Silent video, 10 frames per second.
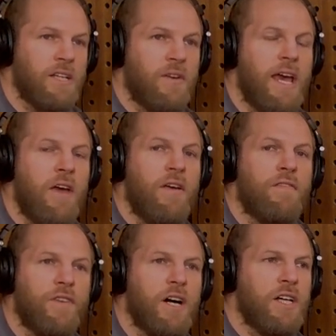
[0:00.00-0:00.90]
So hear
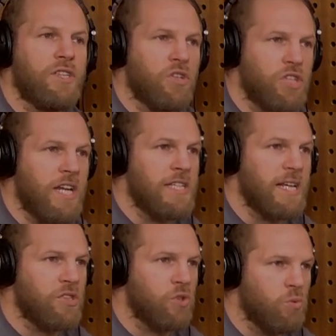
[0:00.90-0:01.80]
it first on James
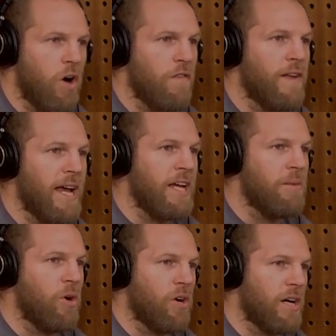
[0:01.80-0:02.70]
Haskell's What A Flanker,
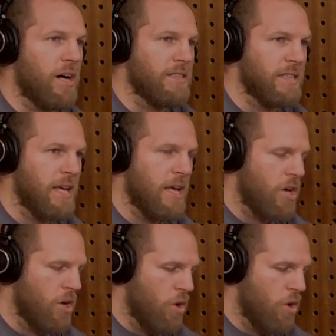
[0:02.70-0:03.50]
the podcast.